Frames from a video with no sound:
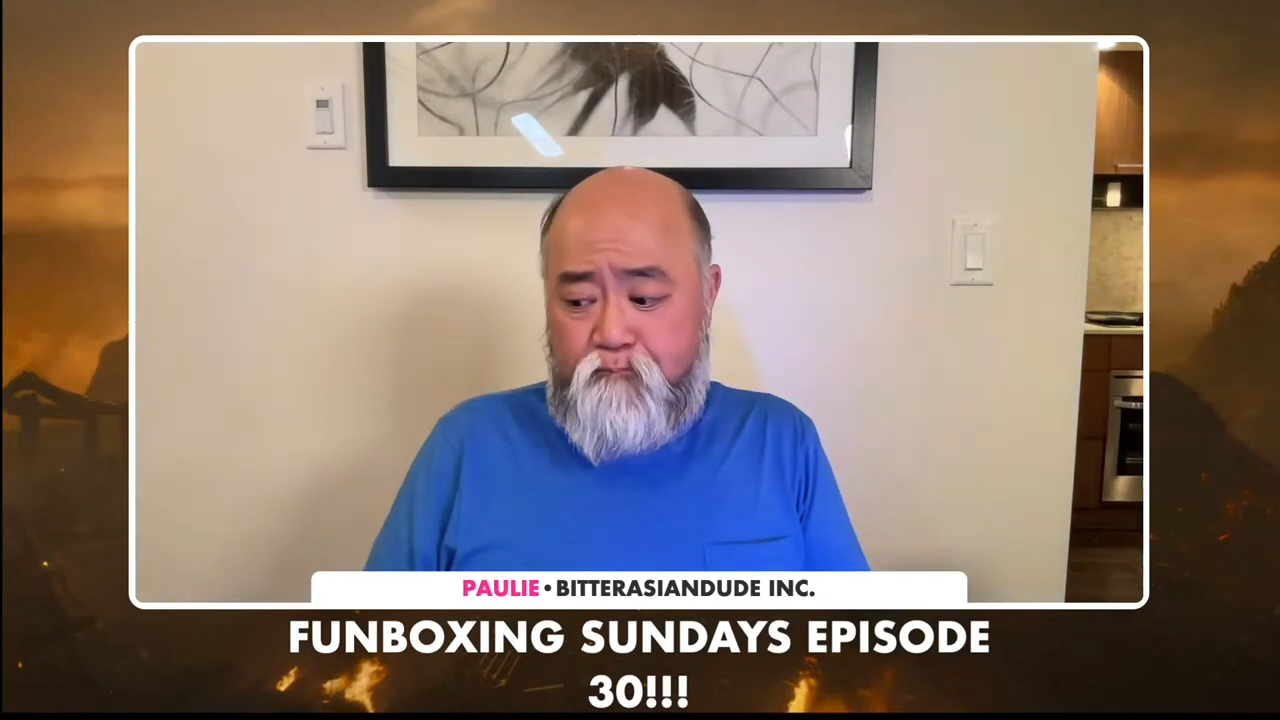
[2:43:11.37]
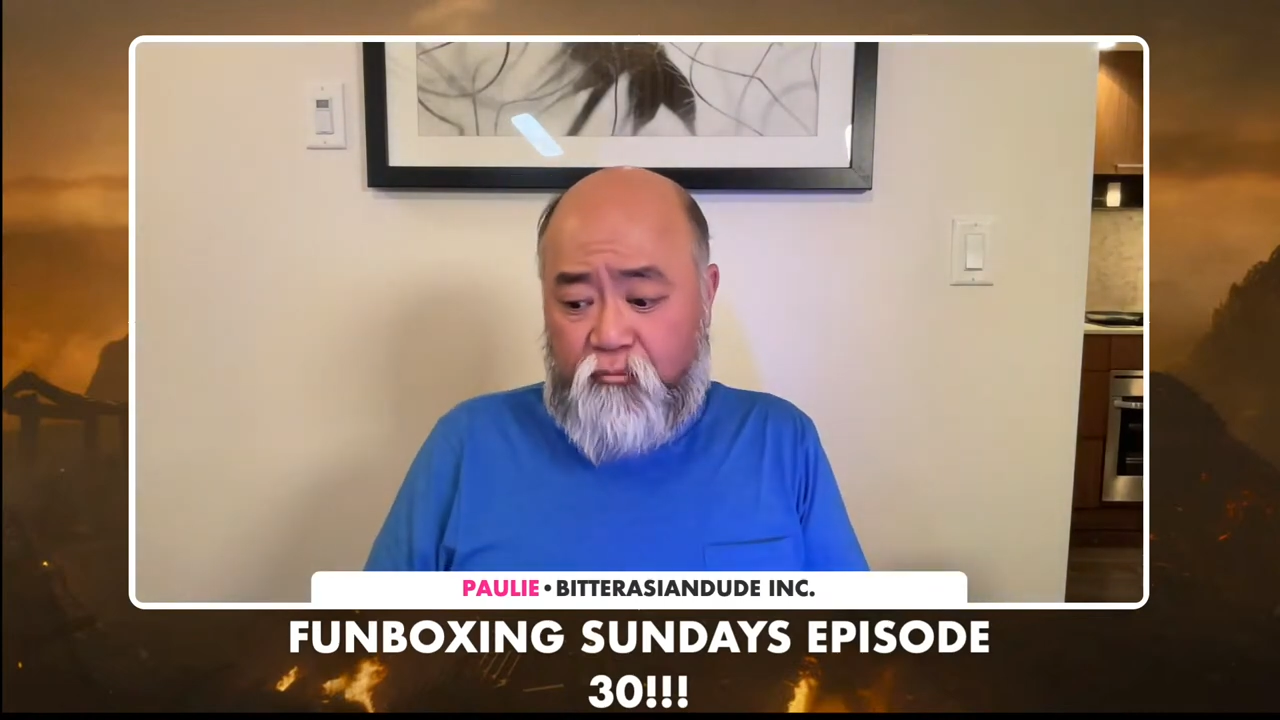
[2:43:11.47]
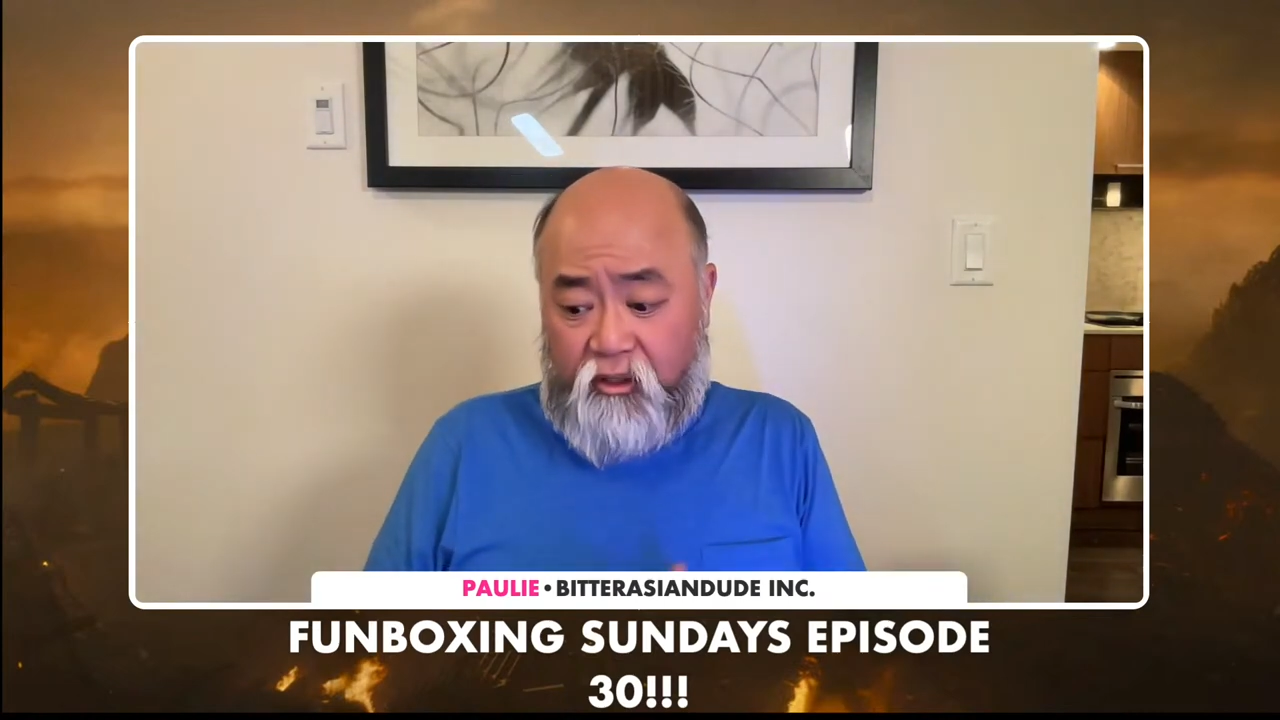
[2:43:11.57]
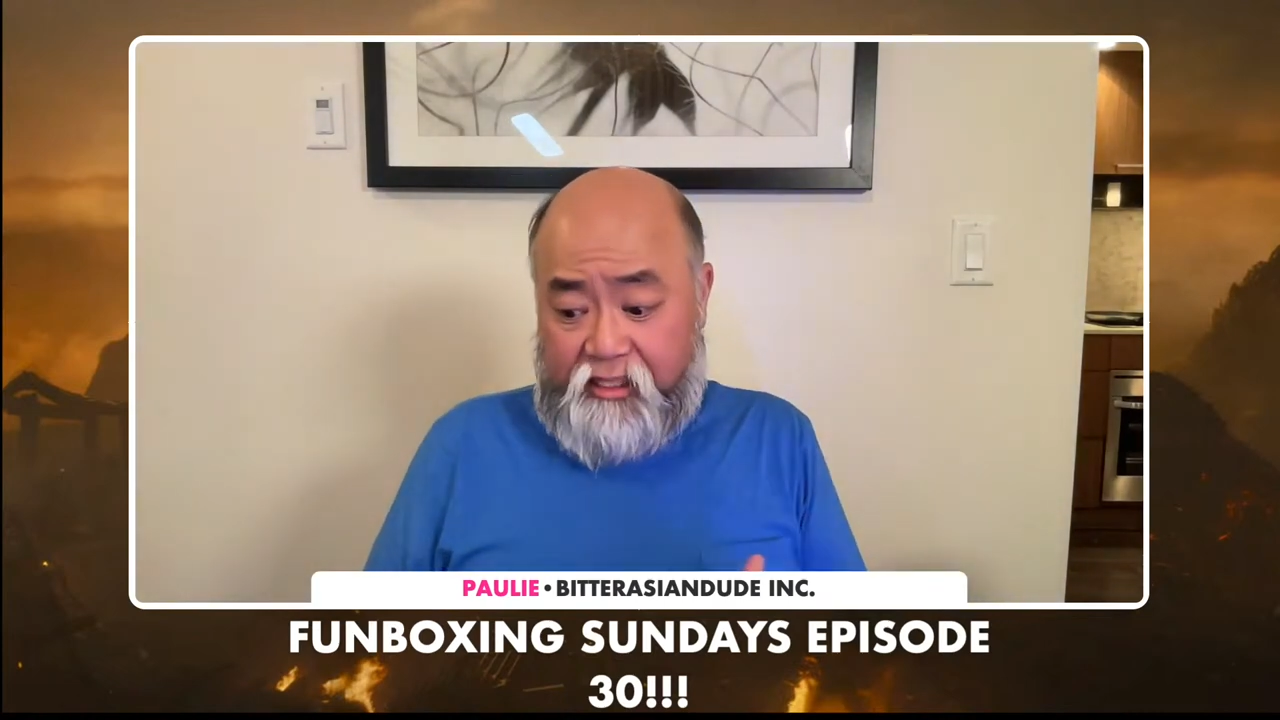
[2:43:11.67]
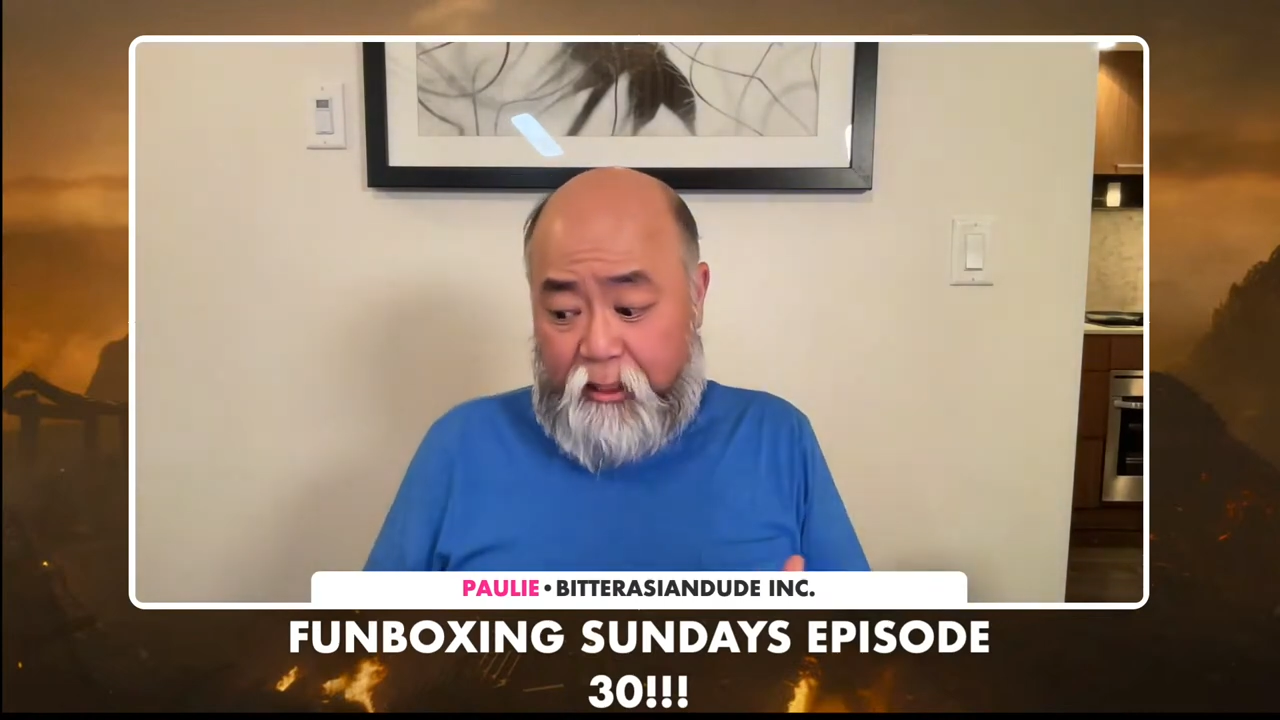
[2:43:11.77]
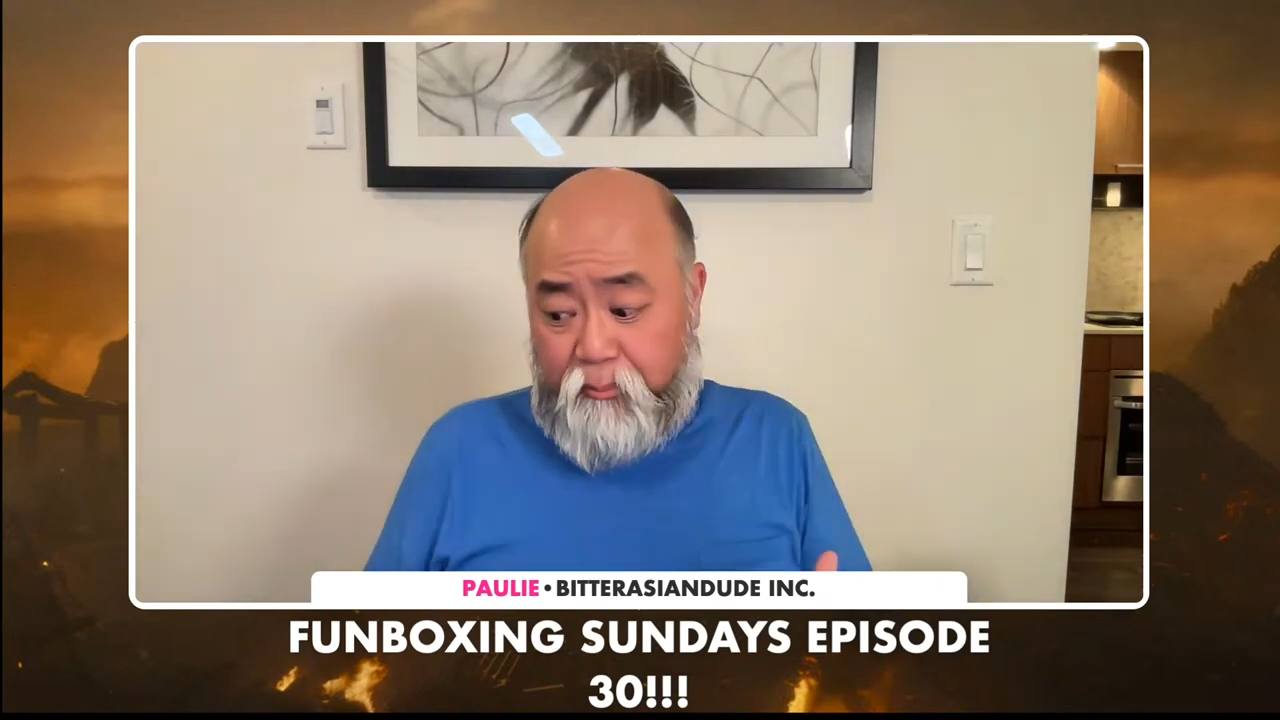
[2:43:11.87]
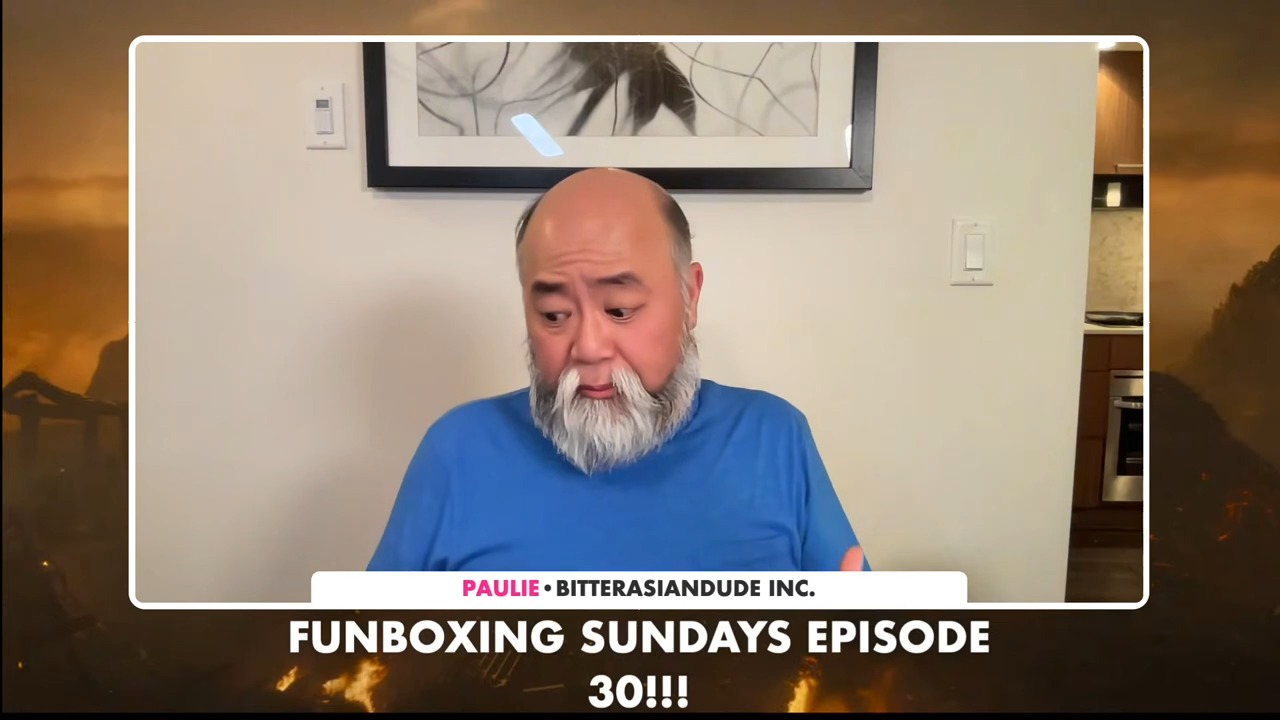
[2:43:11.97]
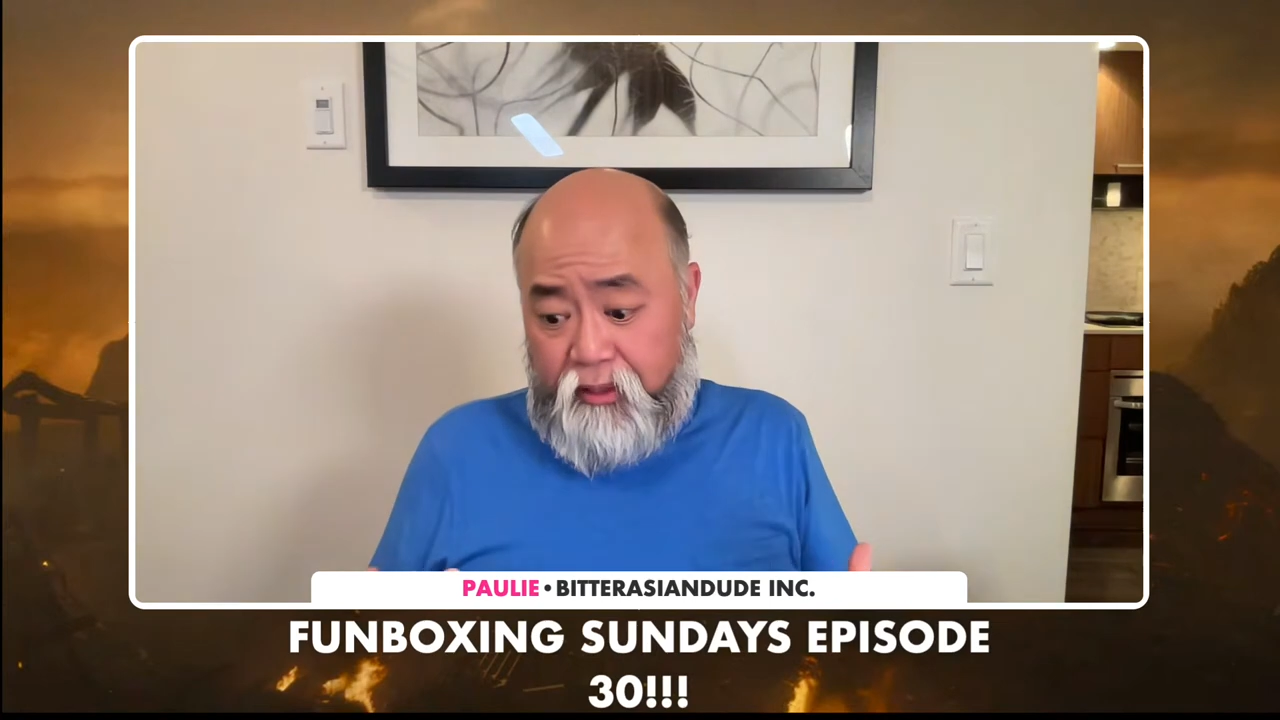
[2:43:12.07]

for example,